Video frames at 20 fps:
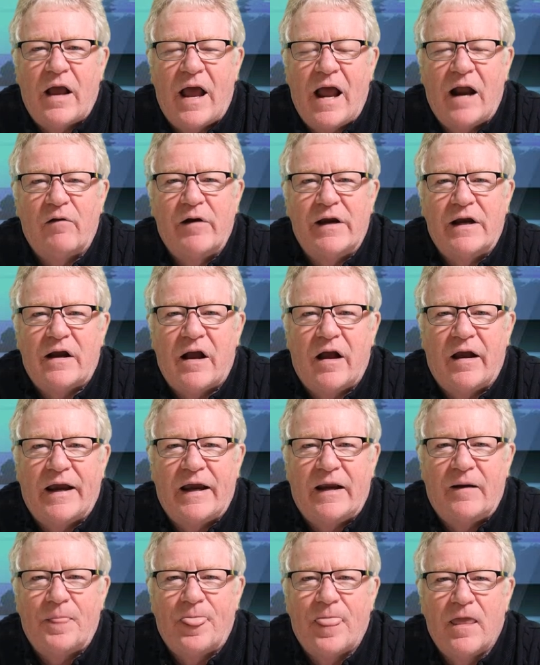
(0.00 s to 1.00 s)
Harry
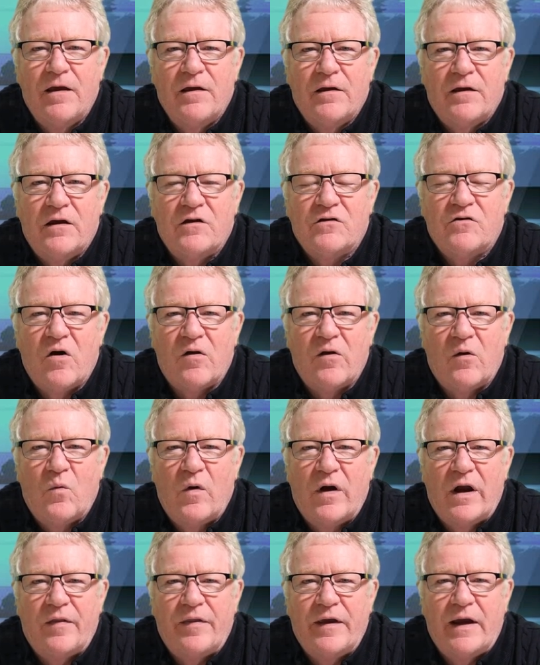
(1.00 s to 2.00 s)
Kane is going to
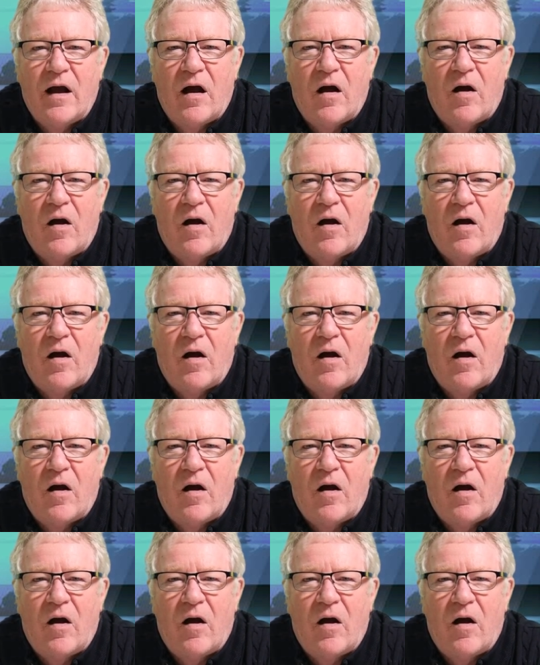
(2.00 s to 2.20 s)
wear the